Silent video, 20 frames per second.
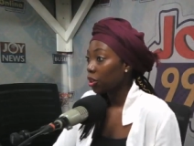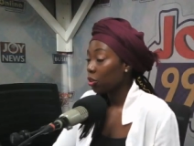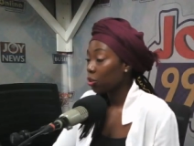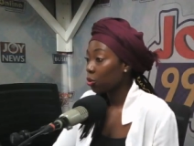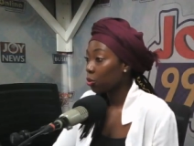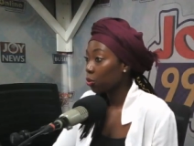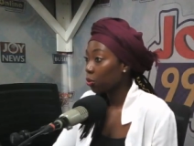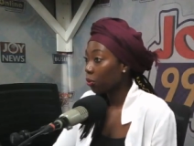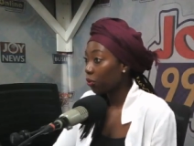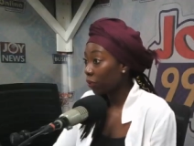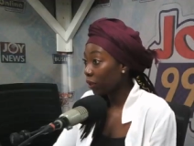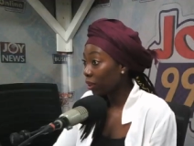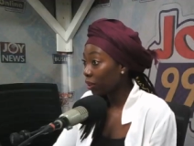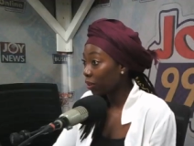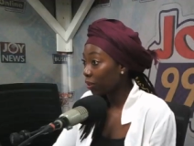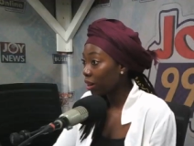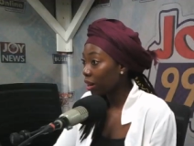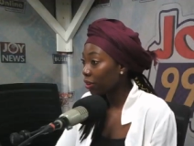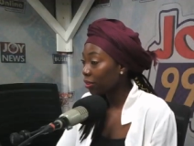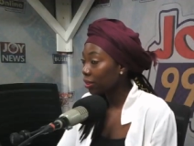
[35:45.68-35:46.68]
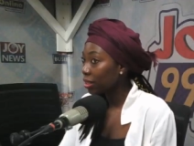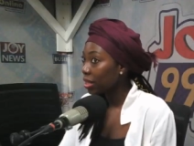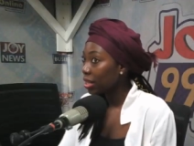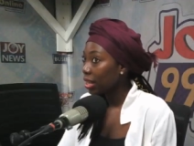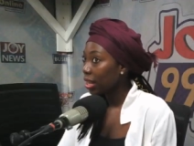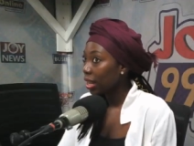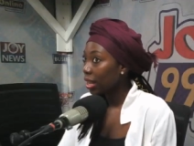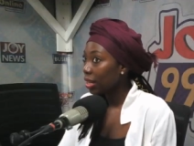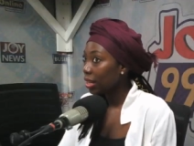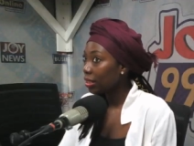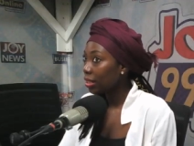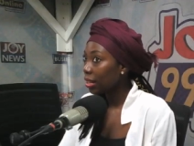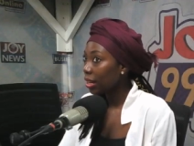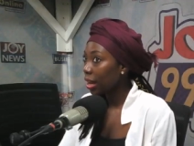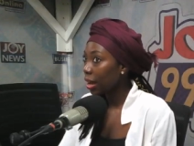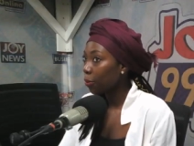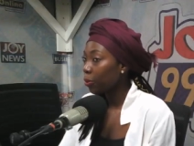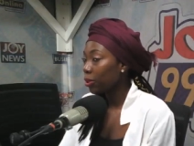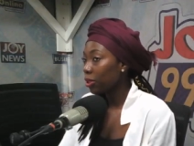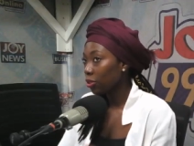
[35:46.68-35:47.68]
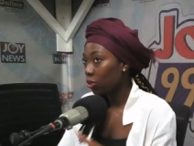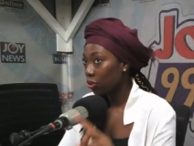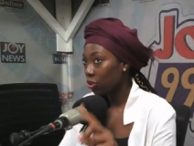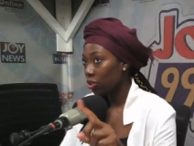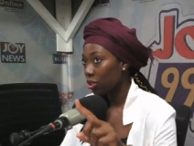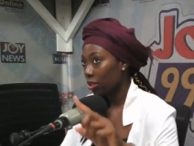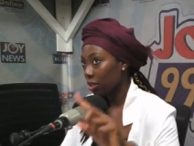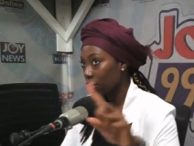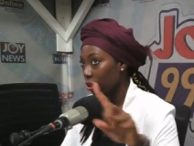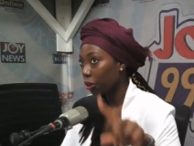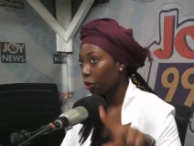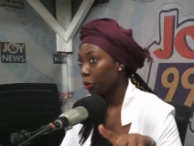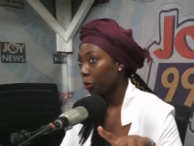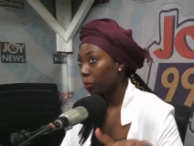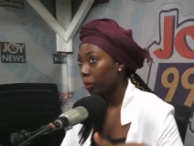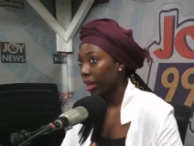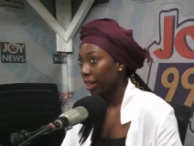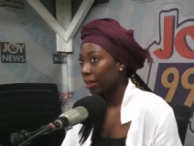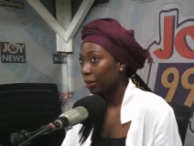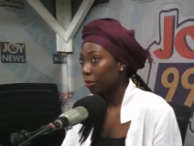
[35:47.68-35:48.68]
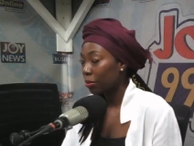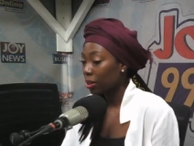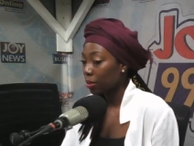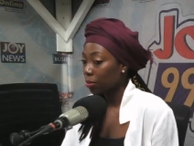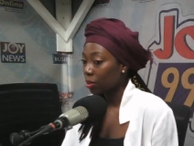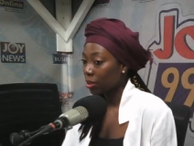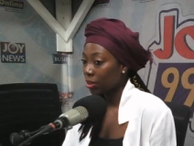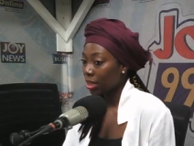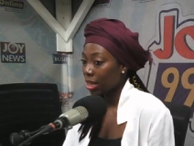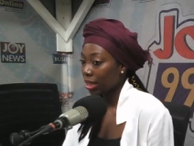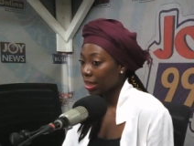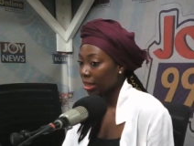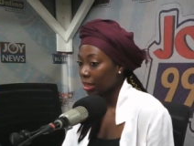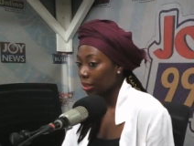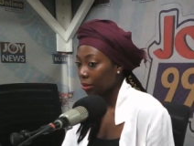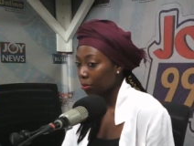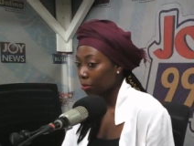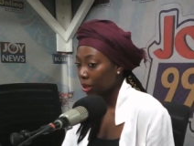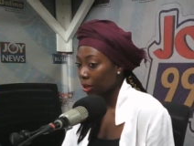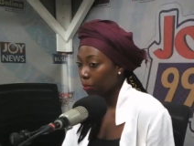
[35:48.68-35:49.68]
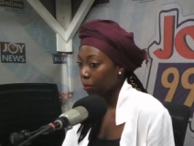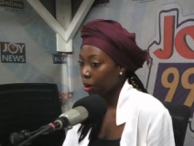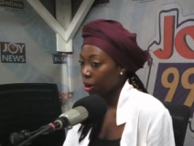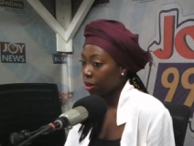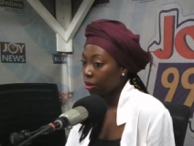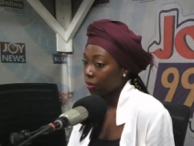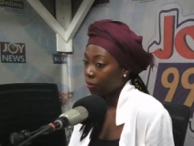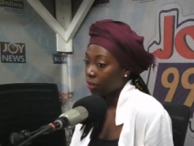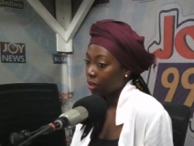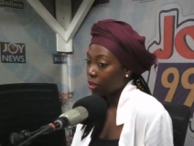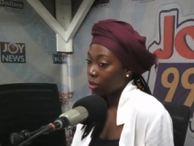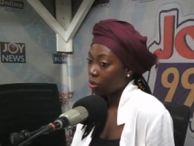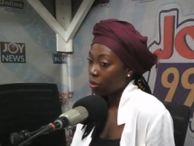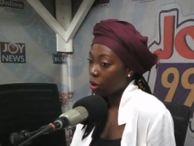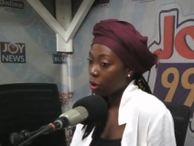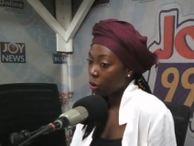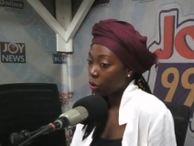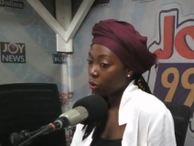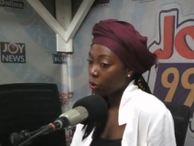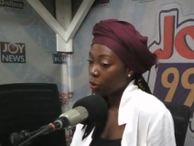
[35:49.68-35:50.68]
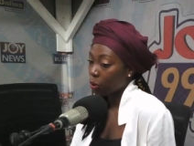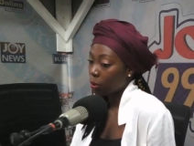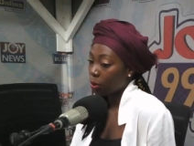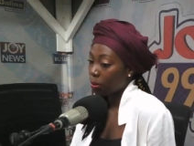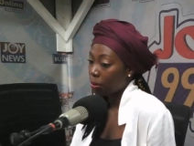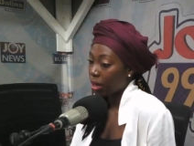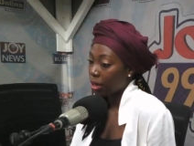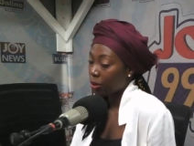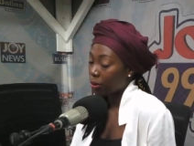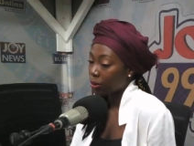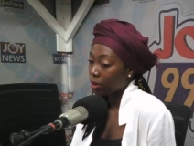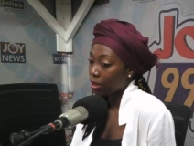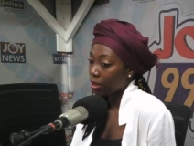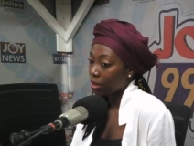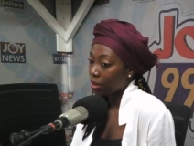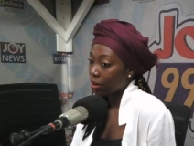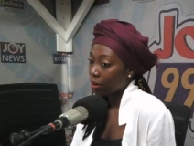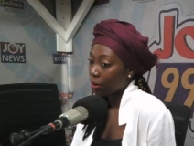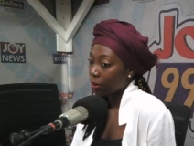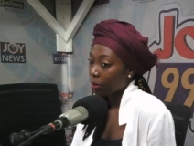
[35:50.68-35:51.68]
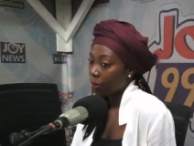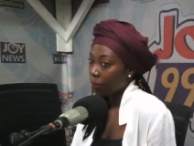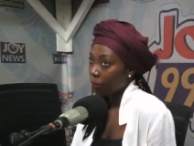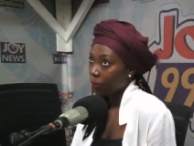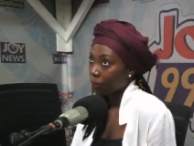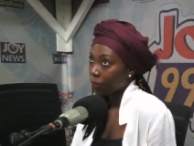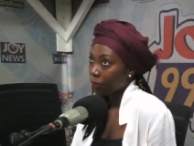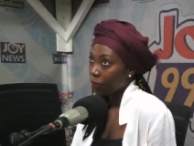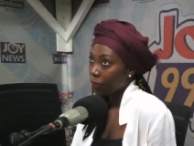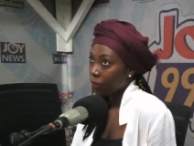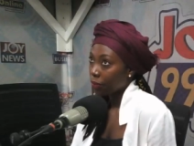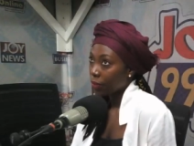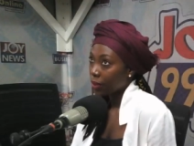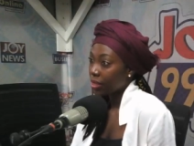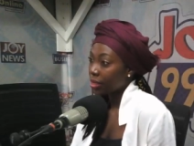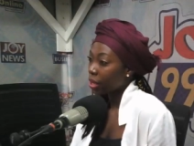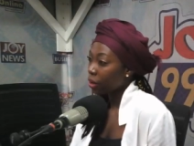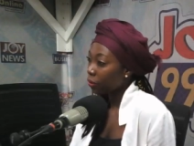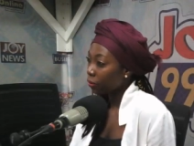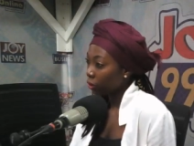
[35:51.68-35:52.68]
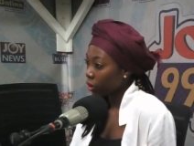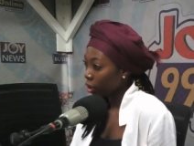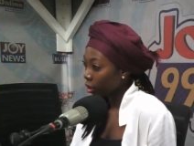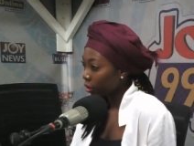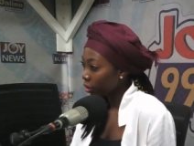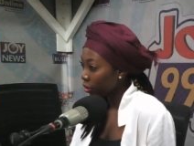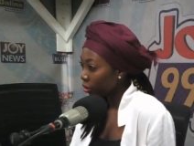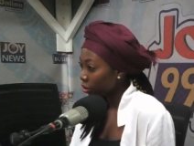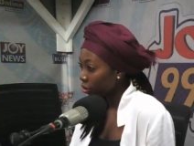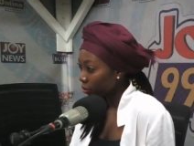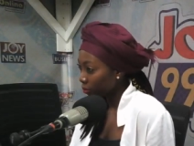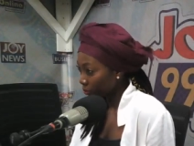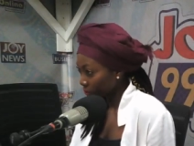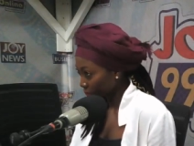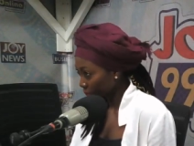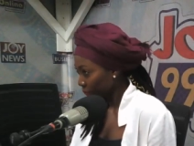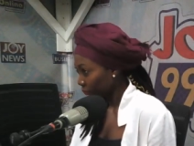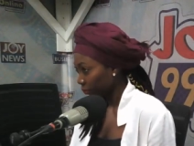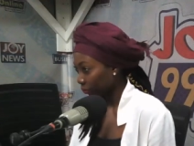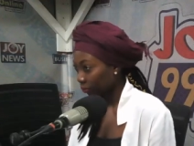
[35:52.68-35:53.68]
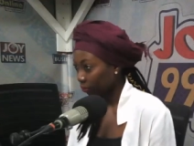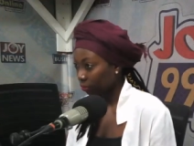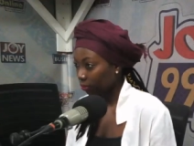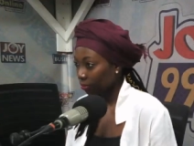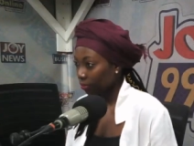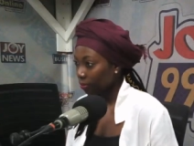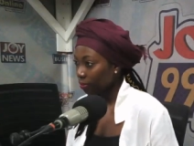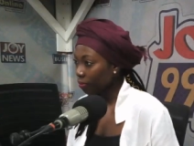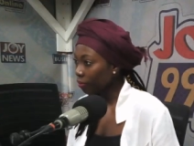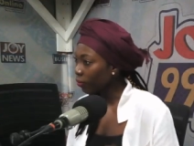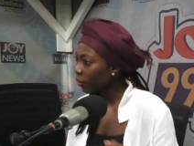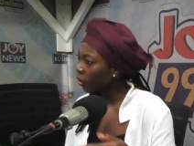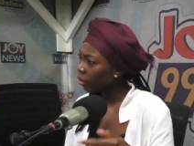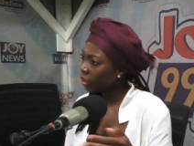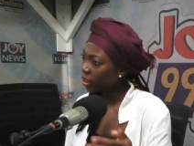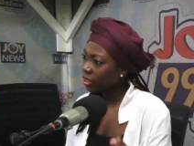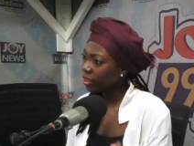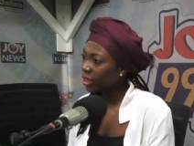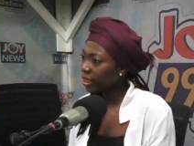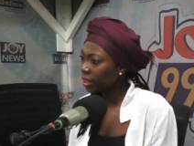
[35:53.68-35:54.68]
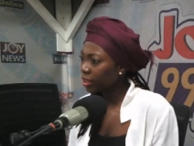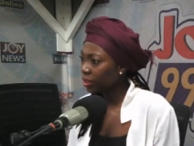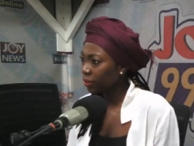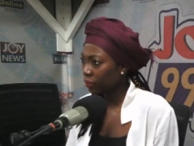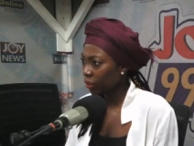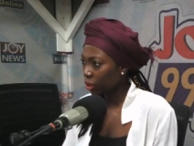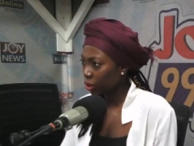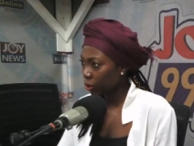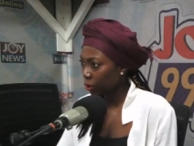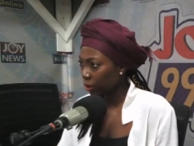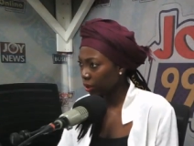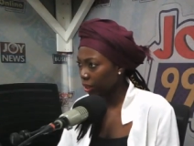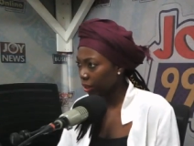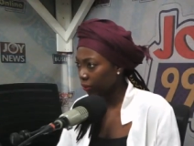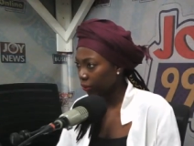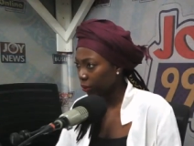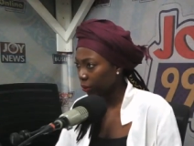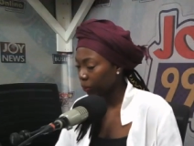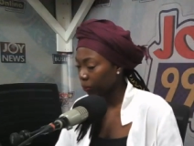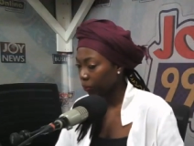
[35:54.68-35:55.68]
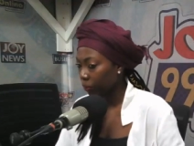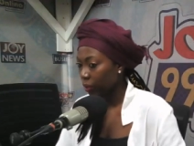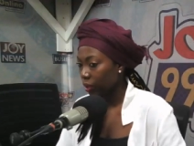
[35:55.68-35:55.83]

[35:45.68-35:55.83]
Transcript: to figure out and I wanted to just circle back a bit because mm-hmm. I think a big part of it is also about self knowledge on an individual level.